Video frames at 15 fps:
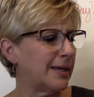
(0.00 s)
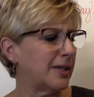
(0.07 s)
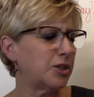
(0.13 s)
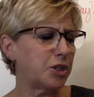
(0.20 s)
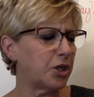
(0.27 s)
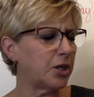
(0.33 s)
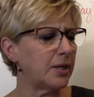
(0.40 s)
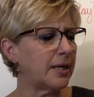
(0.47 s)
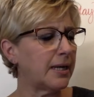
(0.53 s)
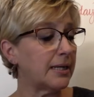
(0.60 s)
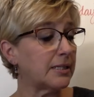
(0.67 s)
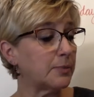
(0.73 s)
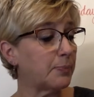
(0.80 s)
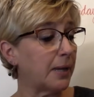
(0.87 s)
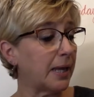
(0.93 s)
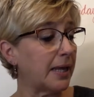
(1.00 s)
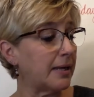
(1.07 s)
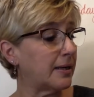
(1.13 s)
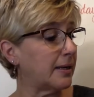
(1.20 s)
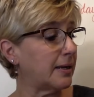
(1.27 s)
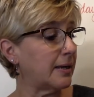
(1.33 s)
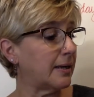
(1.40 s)
She couldn't explain
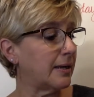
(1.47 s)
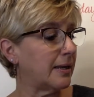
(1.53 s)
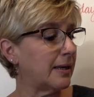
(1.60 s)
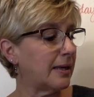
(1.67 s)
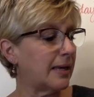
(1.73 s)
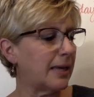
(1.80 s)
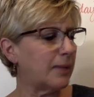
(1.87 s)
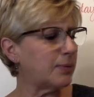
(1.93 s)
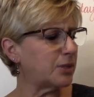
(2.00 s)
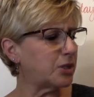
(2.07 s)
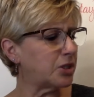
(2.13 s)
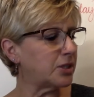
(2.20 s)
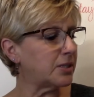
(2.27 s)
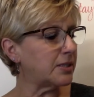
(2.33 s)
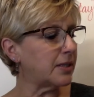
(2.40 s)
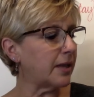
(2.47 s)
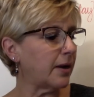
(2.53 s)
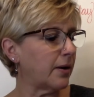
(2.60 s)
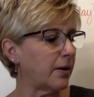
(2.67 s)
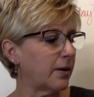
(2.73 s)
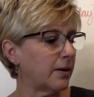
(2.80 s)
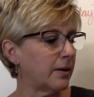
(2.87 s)
it. It was just
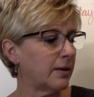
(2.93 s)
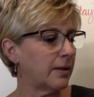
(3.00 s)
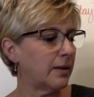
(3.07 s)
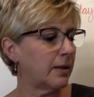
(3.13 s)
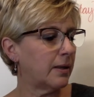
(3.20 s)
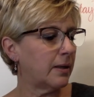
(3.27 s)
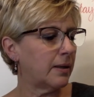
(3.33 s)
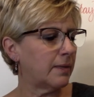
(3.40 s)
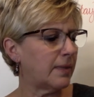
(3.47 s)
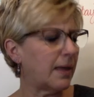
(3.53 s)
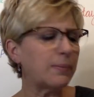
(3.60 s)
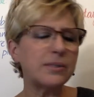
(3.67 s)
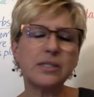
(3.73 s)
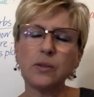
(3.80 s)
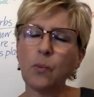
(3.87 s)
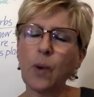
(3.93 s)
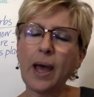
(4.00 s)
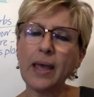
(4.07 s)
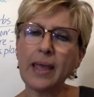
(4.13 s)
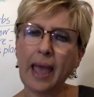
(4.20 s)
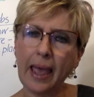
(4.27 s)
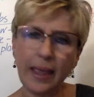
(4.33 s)
there. That was the
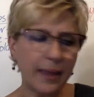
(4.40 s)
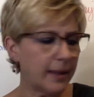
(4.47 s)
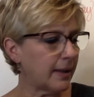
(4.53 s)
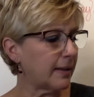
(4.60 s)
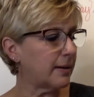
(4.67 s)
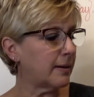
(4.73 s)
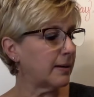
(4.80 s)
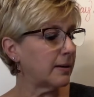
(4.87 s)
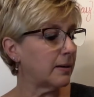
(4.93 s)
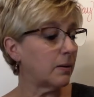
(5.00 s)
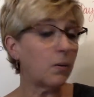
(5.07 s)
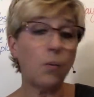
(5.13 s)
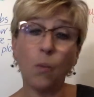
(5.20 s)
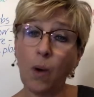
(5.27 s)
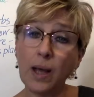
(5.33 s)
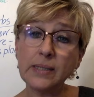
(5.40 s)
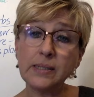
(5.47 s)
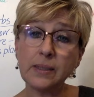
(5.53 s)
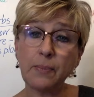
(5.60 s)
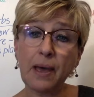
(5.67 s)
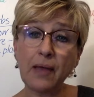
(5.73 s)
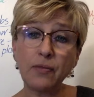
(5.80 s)
way Anne was
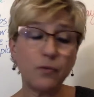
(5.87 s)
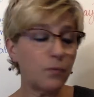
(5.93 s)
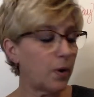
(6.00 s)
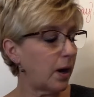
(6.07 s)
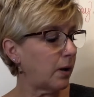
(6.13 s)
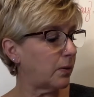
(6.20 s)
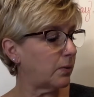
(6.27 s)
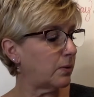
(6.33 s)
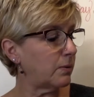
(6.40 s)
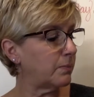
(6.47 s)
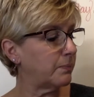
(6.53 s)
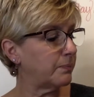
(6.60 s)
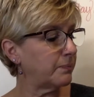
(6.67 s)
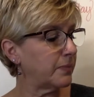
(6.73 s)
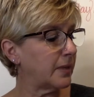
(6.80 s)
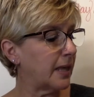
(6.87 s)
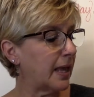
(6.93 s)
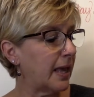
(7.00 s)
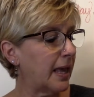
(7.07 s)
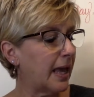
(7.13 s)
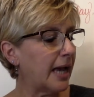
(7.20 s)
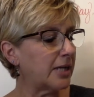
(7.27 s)
about the road.
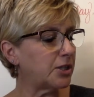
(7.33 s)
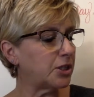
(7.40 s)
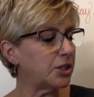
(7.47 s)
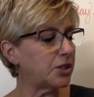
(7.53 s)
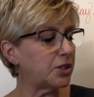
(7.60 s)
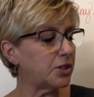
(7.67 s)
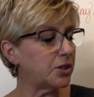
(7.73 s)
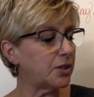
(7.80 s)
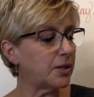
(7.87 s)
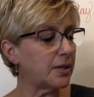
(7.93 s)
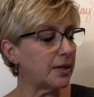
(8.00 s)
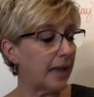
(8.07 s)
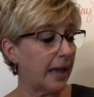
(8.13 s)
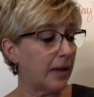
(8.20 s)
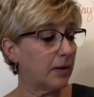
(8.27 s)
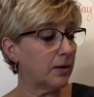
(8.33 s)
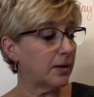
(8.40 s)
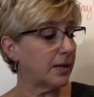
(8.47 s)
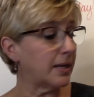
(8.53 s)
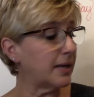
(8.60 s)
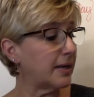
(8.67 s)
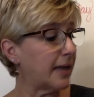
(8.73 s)
As she stood now
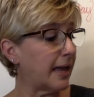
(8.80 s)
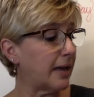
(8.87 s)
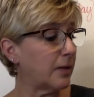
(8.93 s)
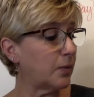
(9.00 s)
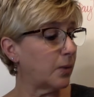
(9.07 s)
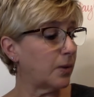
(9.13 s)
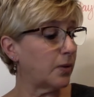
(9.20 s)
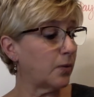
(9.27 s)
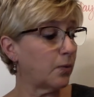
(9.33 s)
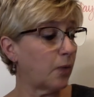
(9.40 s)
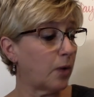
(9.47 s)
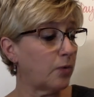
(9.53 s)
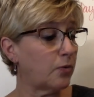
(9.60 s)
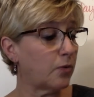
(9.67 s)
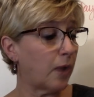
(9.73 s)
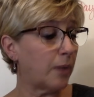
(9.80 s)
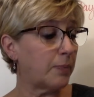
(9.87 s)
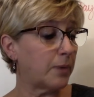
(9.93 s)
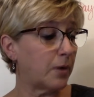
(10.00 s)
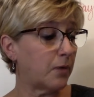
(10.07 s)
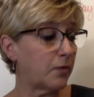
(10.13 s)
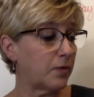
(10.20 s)
looking down where the road
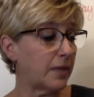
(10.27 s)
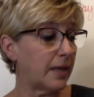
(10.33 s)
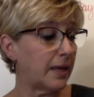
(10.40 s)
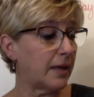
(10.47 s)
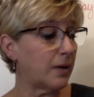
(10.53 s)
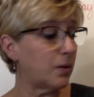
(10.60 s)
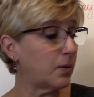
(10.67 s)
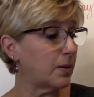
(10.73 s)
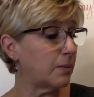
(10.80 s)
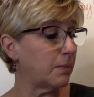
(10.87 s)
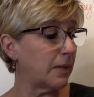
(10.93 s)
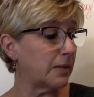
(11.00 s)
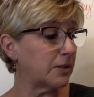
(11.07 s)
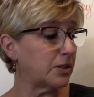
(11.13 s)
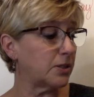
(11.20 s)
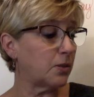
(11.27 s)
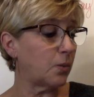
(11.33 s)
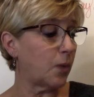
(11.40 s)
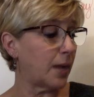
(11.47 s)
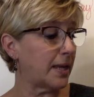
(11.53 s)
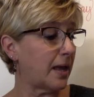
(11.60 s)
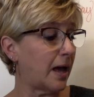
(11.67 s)
dropped over the hill and melted
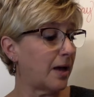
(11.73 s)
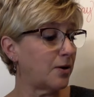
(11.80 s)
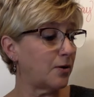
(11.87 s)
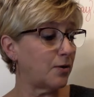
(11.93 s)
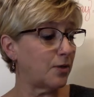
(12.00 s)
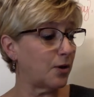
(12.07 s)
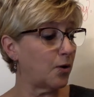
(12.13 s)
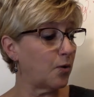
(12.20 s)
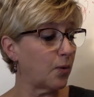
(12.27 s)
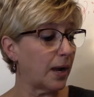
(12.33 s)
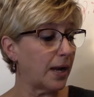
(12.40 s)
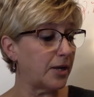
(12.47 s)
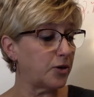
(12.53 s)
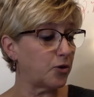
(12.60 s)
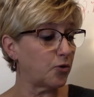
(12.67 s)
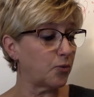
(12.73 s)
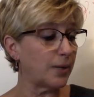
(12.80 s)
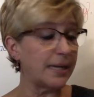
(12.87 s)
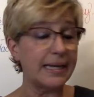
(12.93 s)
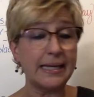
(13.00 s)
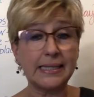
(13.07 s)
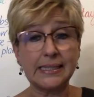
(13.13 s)
away under the great
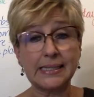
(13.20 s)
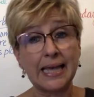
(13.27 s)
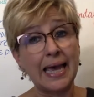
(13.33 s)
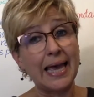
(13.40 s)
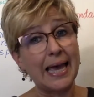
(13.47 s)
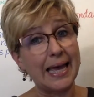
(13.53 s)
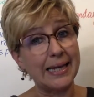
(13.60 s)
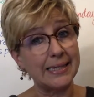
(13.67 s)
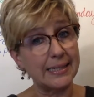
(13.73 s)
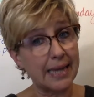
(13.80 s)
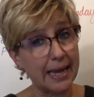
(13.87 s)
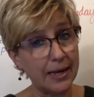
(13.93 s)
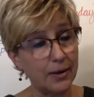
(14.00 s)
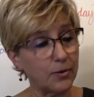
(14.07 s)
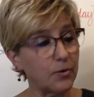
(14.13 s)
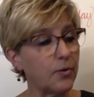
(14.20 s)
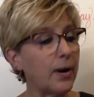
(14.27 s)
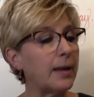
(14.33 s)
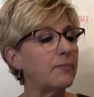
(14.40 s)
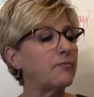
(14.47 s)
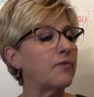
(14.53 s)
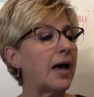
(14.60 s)
trees and tangled
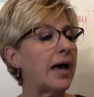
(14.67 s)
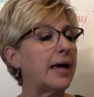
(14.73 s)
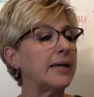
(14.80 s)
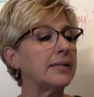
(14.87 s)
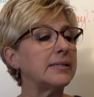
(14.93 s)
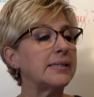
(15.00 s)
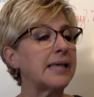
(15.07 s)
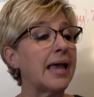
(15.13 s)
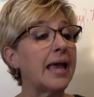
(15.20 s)
grapevines,